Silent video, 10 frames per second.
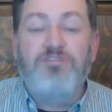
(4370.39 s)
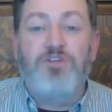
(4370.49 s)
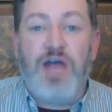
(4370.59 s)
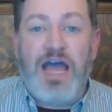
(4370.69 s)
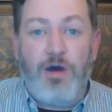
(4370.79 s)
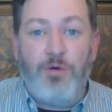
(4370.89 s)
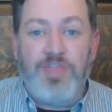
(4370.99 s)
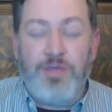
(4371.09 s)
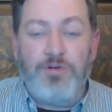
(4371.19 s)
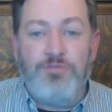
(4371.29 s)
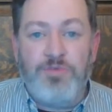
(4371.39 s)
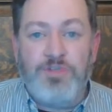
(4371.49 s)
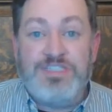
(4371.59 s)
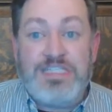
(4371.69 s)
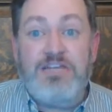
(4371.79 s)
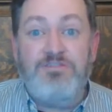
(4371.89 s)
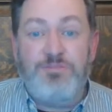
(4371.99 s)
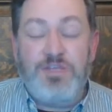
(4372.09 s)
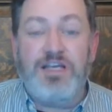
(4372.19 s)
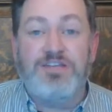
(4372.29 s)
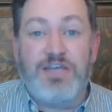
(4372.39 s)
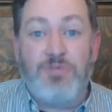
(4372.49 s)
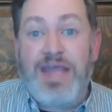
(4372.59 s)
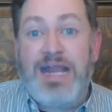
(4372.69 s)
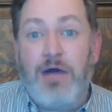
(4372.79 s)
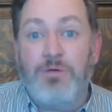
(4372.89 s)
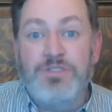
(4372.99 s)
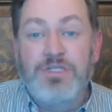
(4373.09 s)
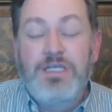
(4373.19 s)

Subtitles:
for how they were received because I ran out.